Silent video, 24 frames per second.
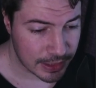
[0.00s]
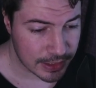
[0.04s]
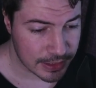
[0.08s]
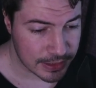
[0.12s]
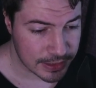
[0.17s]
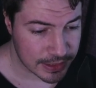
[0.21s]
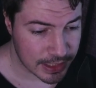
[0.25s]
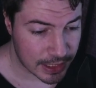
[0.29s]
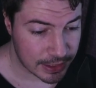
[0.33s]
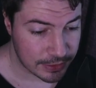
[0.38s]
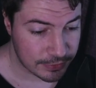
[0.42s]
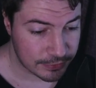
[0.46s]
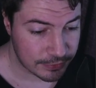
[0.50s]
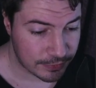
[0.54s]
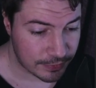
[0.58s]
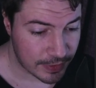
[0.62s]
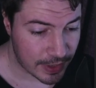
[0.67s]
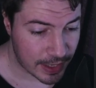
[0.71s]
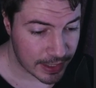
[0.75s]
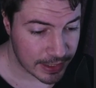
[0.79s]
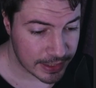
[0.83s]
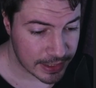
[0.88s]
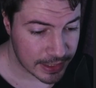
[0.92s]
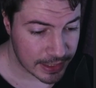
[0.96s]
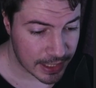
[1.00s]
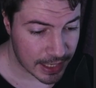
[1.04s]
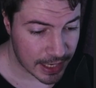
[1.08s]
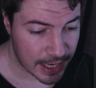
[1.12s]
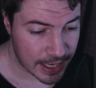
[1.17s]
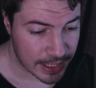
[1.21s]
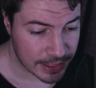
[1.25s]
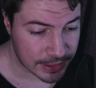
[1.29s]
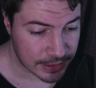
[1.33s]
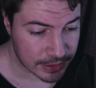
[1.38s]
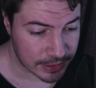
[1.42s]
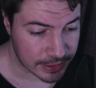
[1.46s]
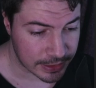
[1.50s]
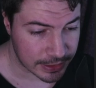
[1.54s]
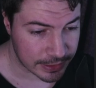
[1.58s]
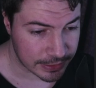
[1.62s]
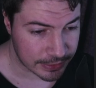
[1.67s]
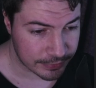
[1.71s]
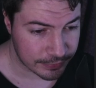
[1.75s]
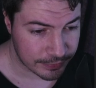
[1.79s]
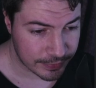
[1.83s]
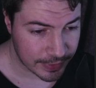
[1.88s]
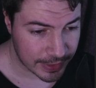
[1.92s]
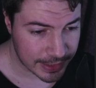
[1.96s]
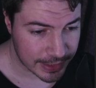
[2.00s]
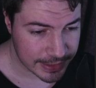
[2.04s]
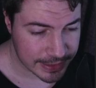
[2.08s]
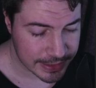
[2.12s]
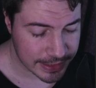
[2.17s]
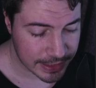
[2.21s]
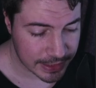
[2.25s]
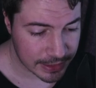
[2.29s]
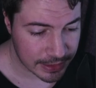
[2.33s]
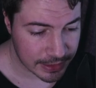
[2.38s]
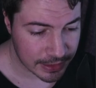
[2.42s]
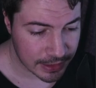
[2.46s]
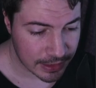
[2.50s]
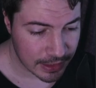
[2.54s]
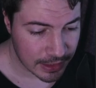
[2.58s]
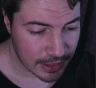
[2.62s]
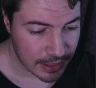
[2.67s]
chain fire, and refreshing.